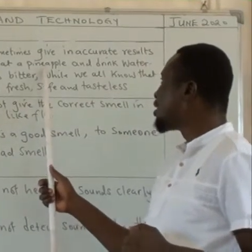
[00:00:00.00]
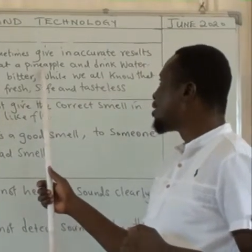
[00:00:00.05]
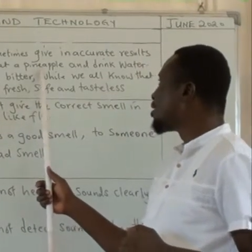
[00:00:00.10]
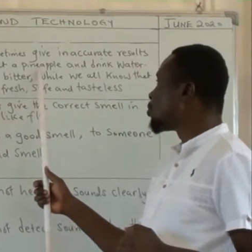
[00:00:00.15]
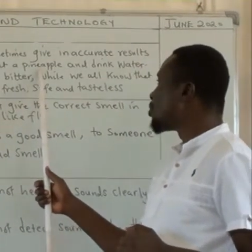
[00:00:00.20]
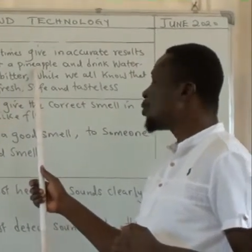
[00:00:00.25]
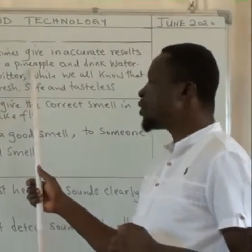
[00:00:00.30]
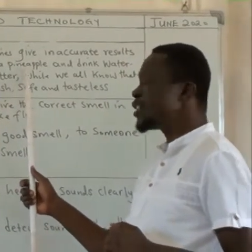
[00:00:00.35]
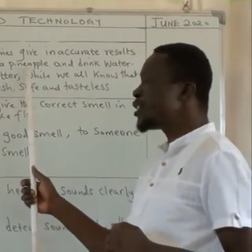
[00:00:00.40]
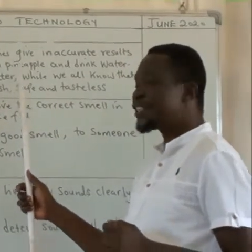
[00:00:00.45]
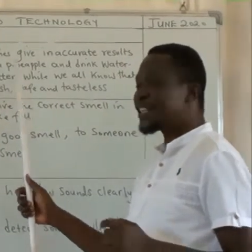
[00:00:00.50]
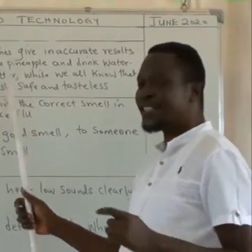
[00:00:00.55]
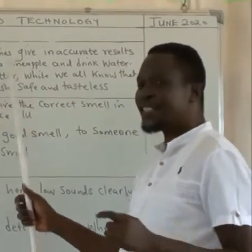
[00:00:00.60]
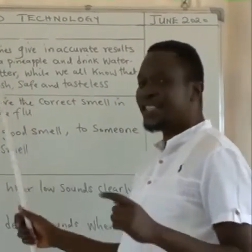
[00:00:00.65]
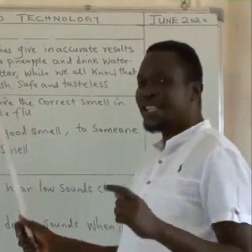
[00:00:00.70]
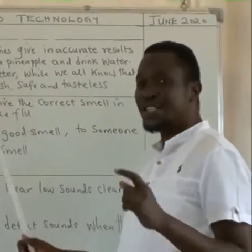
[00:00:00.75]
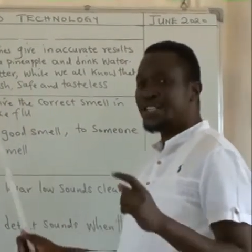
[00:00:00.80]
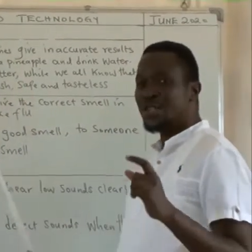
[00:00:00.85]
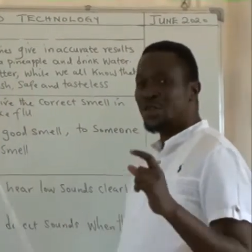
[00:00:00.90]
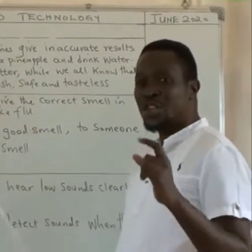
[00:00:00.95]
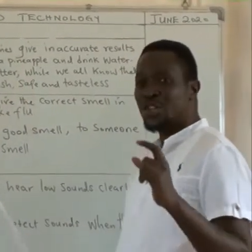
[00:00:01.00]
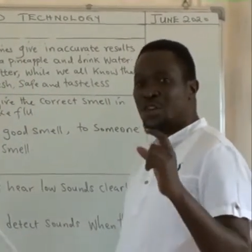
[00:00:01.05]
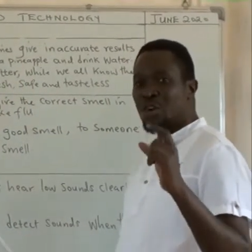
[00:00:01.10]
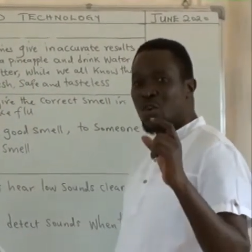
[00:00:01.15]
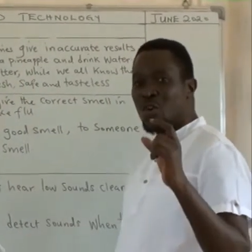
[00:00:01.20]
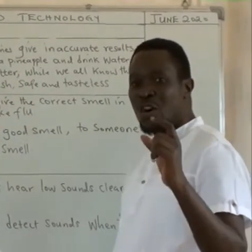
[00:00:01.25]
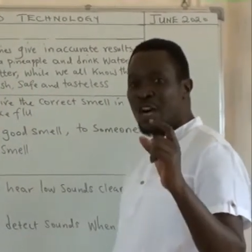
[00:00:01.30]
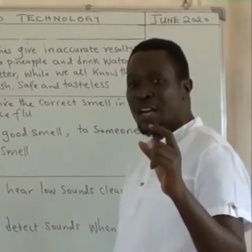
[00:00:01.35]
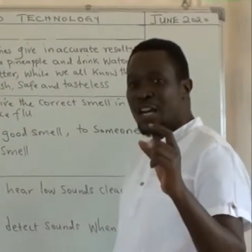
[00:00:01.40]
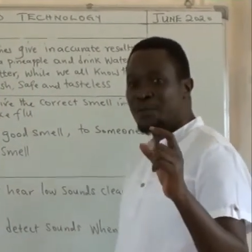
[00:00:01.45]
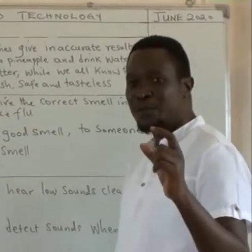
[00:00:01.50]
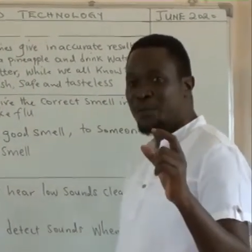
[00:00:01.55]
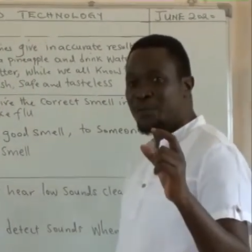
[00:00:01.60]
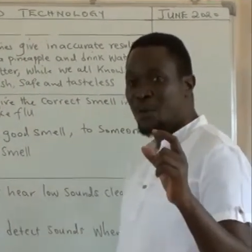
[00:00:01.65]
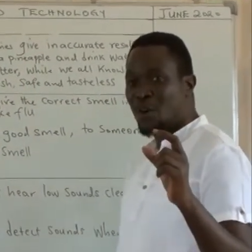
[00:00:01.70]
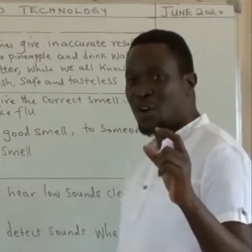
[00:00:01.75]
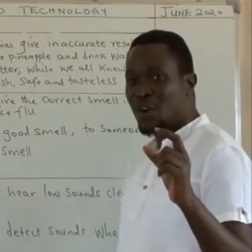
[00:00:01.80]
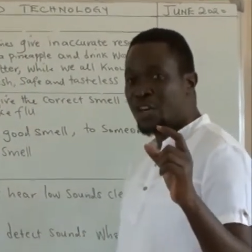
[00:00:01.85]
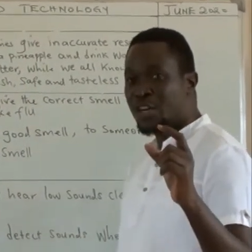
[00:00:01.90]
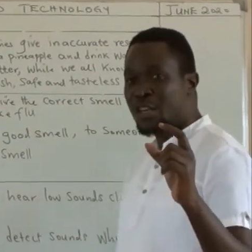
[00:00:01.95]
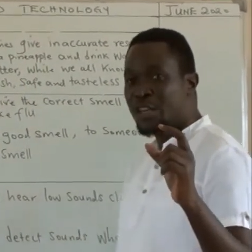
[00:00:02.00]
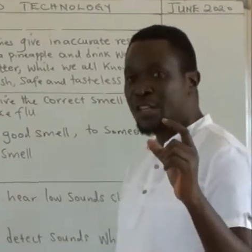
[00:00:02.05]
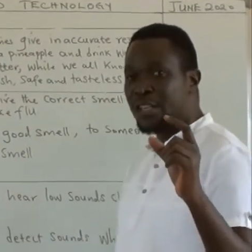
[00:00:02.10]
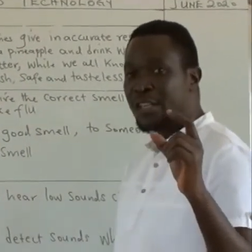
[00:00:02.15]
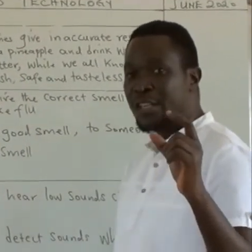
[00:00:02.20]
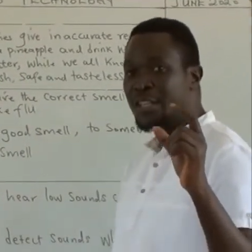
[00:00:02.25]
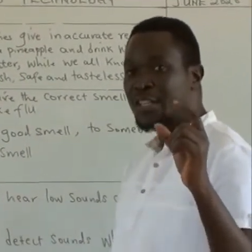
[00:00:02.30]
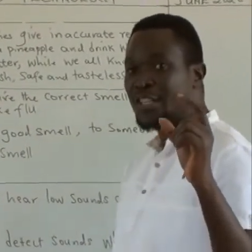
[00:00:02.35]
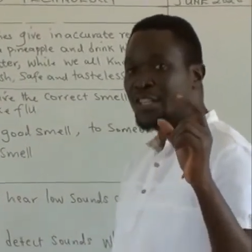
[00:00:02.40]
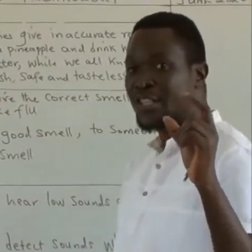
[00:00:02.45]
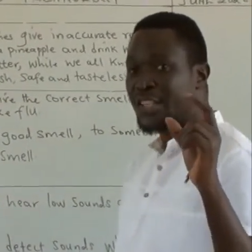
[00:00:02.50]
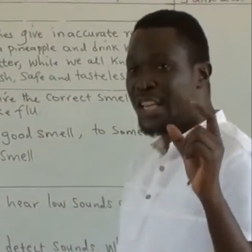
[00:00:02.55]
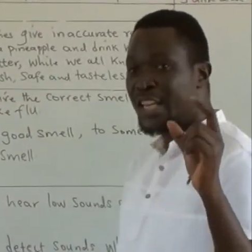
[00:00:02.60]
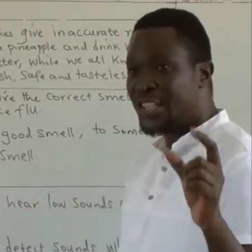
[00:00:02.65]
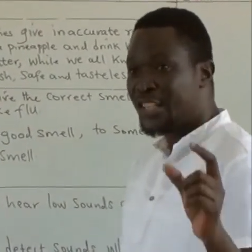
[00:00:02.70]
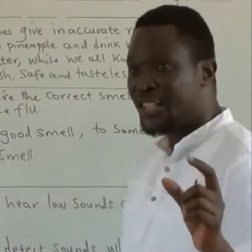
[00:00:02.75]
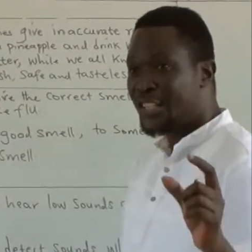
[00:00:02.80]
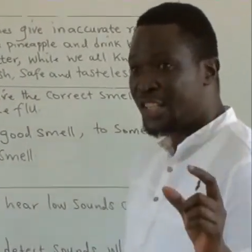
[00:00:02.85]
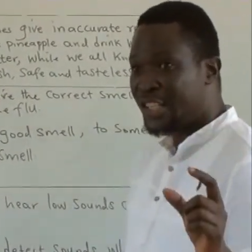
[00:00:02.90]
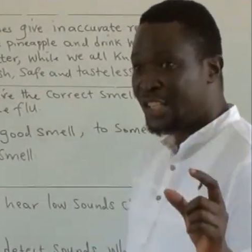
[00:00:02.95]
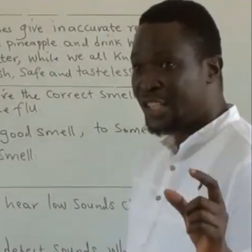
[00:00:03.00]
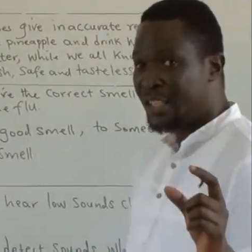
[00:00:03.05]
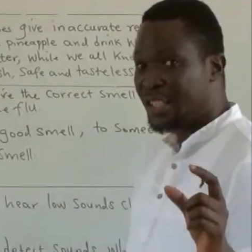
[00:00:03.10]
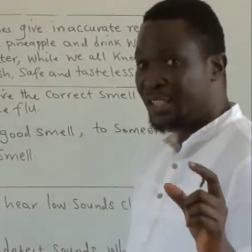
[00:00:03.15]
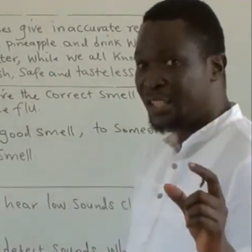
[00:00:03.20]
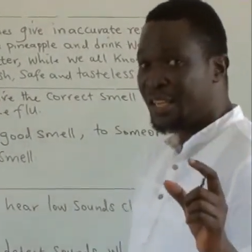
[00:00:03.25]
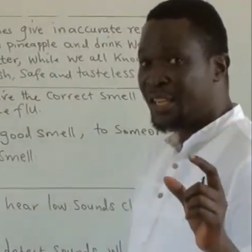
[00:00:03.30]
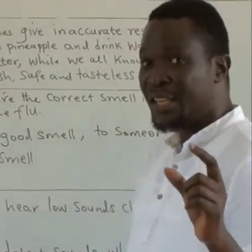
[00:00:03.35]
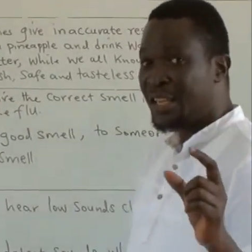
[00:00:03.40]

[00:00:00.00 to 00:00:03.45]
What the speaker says: which is a sensory organ for tasting,